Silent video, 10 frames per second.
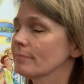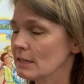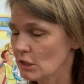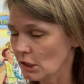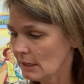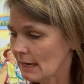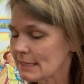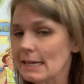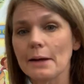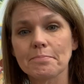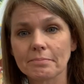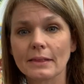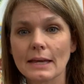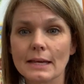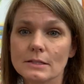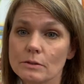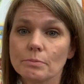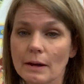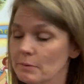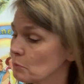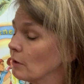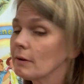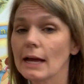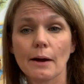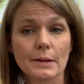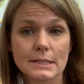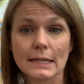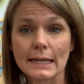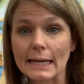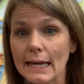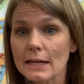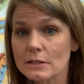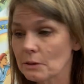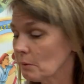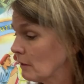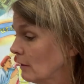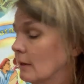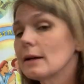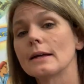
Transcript: That's a good idea. I was wondering how he's gonna get it to her,